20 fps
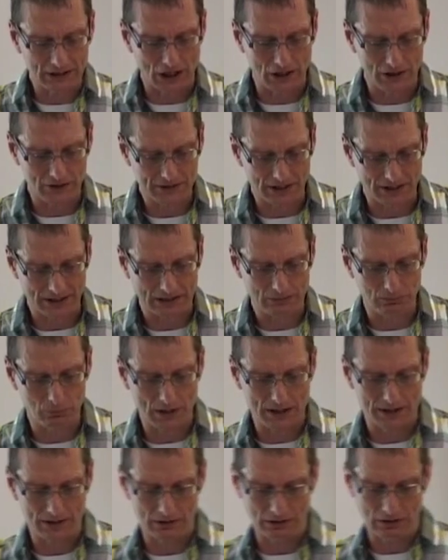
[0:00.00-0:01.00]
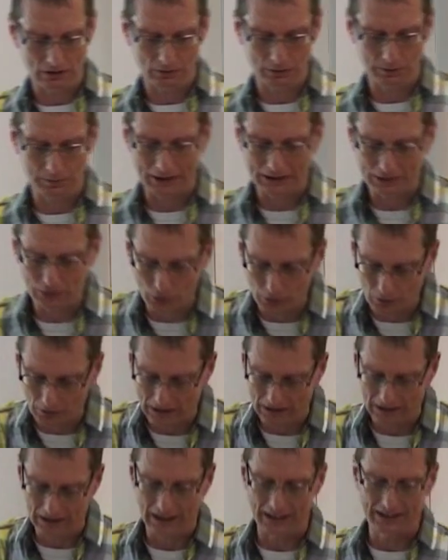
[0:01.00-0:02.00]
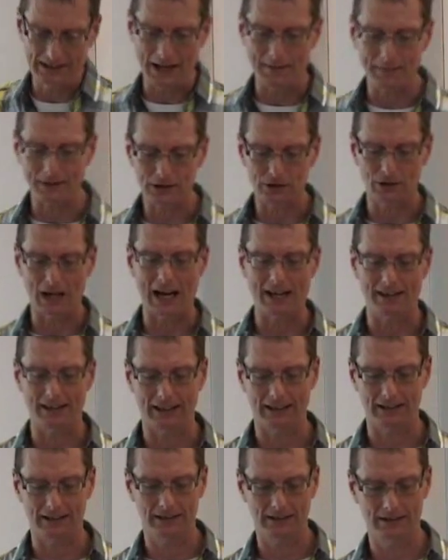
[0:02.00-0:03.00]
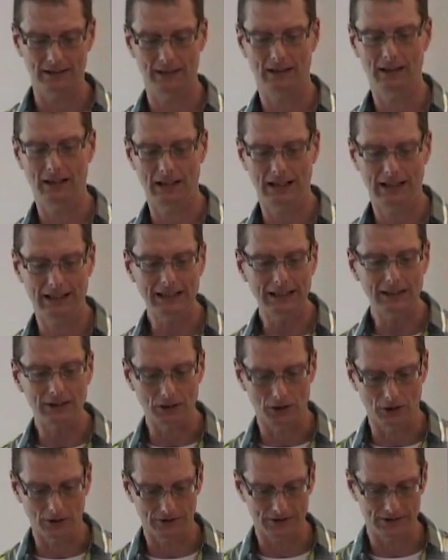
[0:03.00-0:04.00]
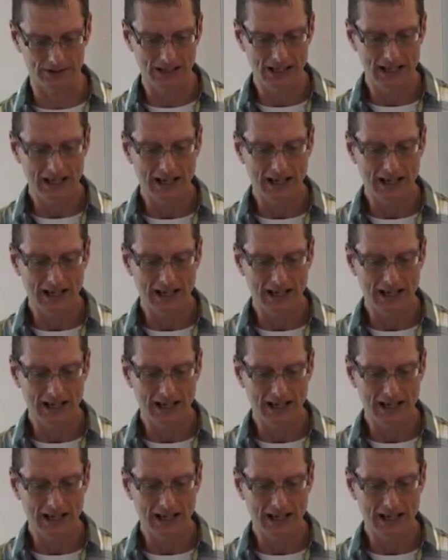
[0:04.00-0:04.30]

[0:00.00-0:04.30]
goes, I think, with what you might call a democratic ethos.